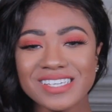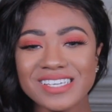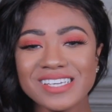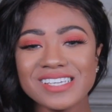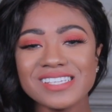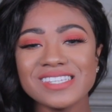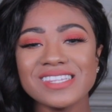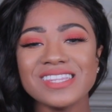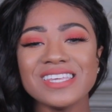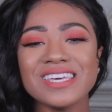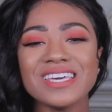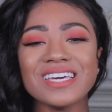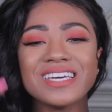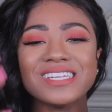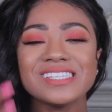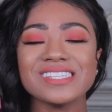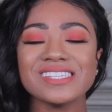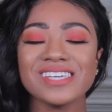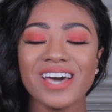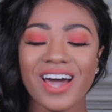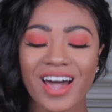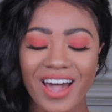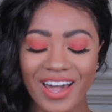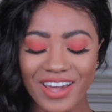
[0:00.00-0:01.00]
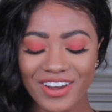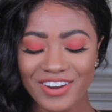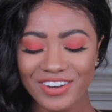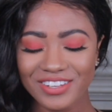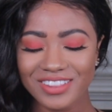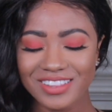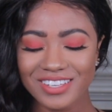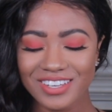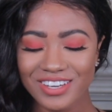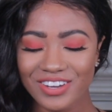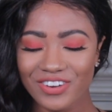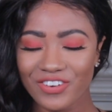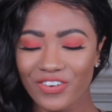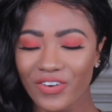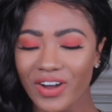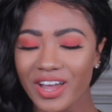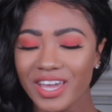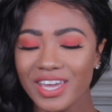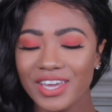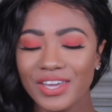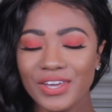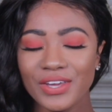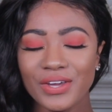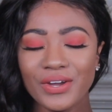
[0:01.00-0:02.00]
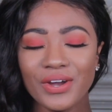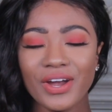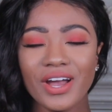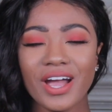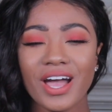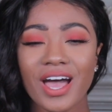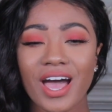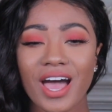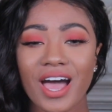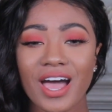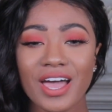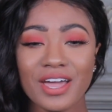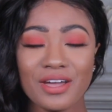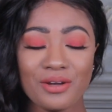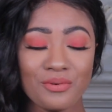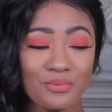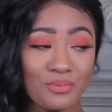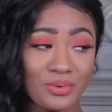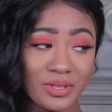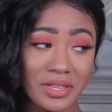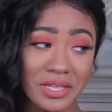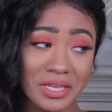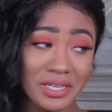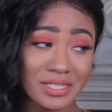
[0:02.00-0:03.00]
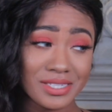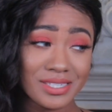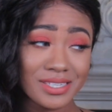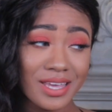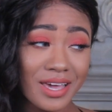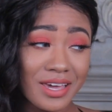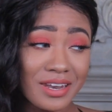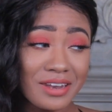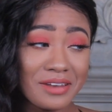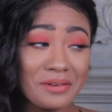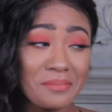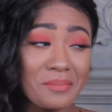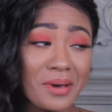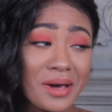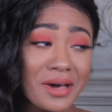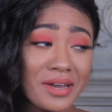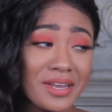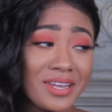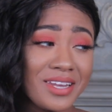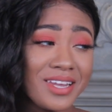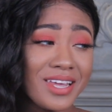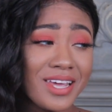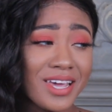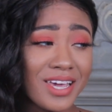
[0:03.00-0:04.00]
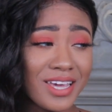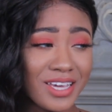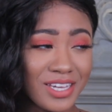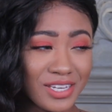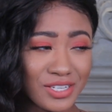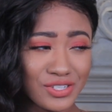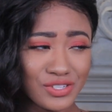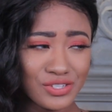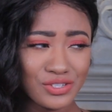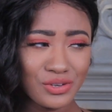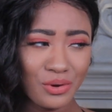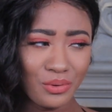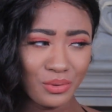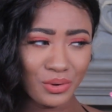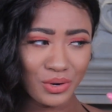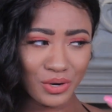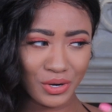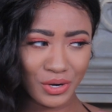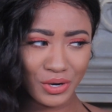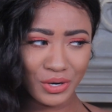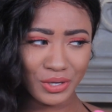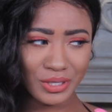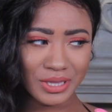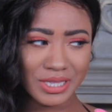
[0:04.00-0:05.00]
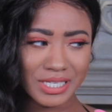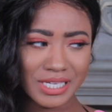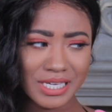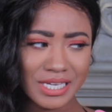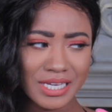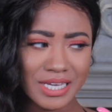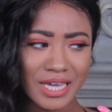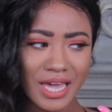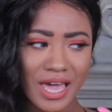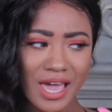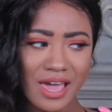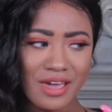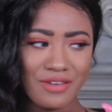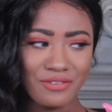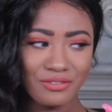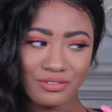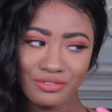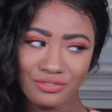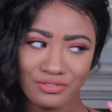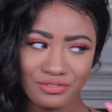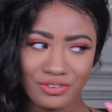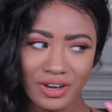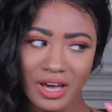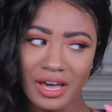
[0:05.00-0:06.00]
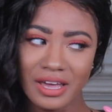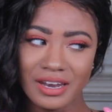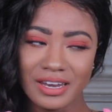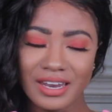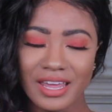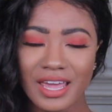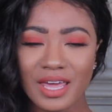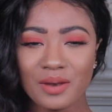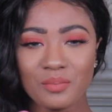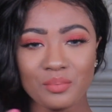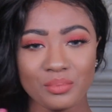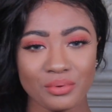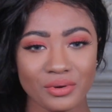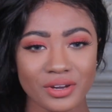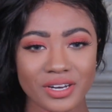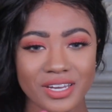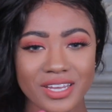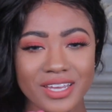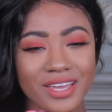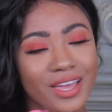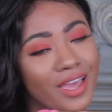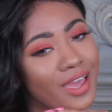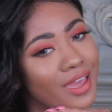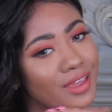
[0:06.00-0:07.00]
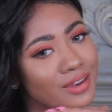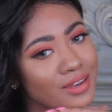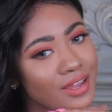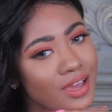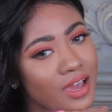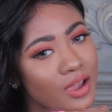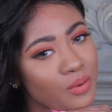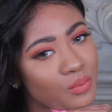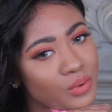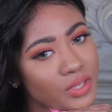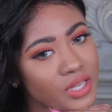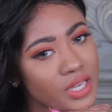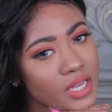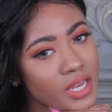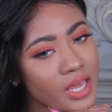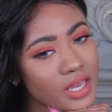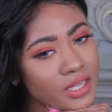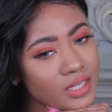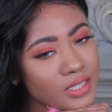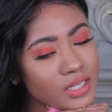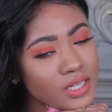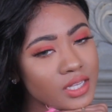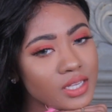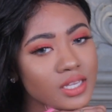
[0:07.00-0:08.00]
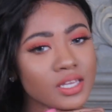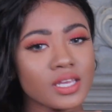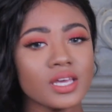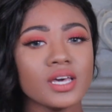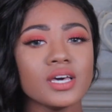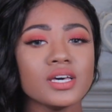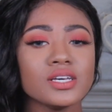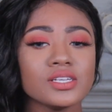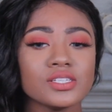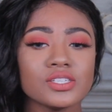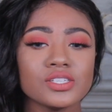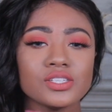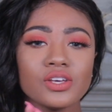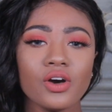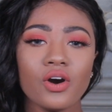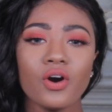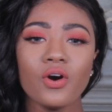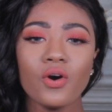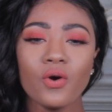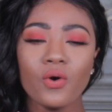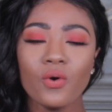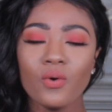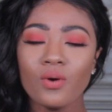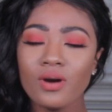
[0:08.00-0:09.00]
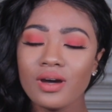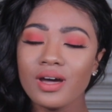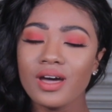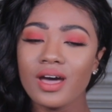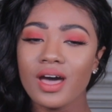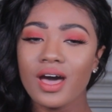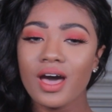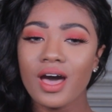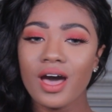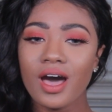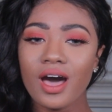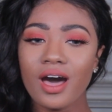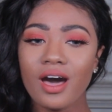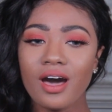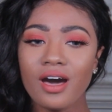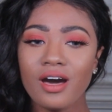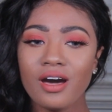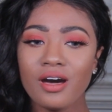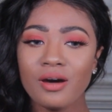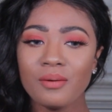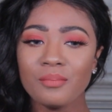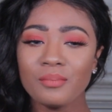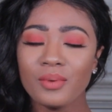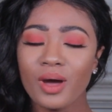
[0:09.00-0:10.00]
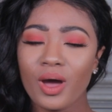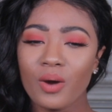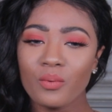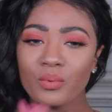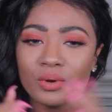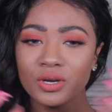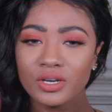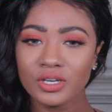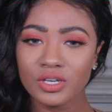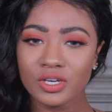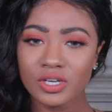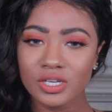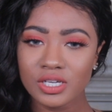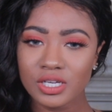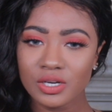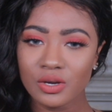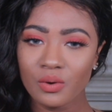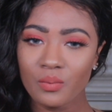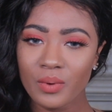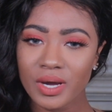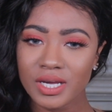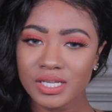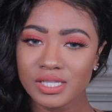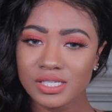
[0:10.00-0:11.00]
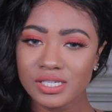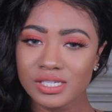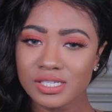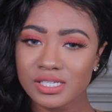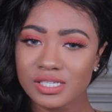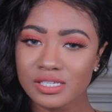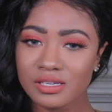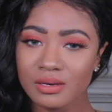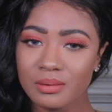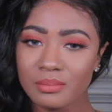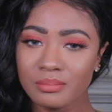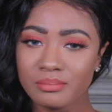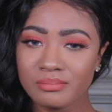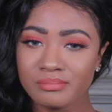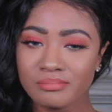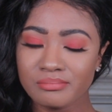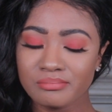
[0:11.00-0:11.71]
is the entire look right here. I am really excited about it. It is so girly and fun and pretty, and I really liked it. So we're gonna cut away to some